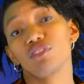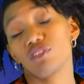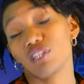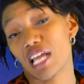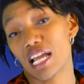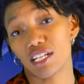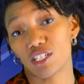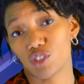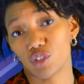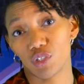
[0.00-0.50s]

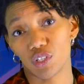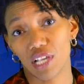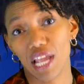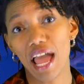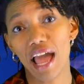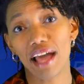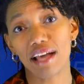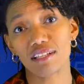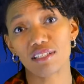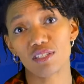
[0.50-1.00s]
natural
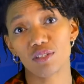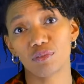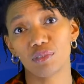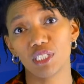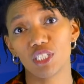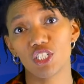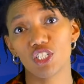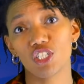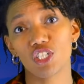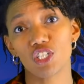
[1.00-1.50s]
gas, the
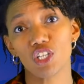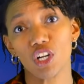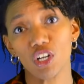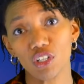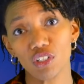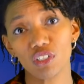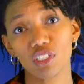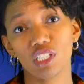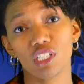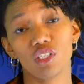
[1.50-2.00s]
region is
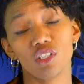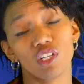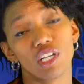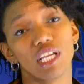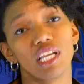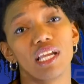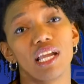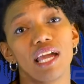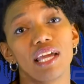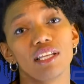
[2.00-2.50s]
currently
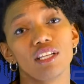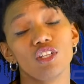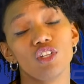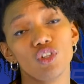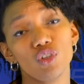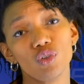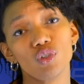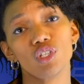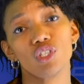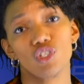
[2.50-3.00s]
looking at
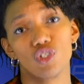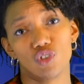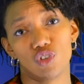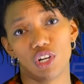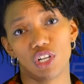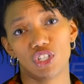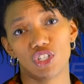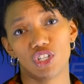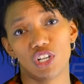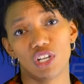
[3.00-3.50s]
new
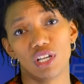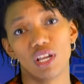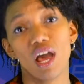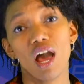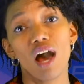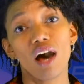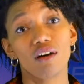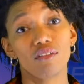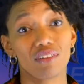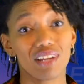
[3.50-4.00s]
construction
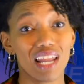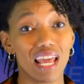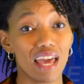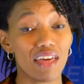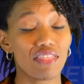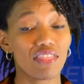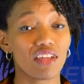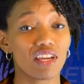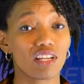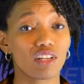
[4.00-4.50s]
of an
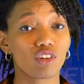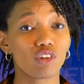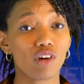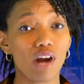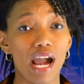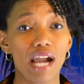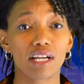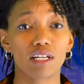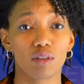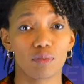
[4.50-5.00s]
ethane
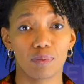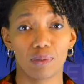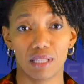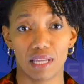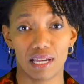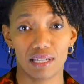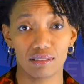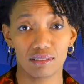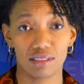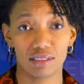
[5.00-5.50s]
cracker
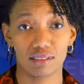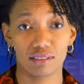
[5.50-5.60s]
plant.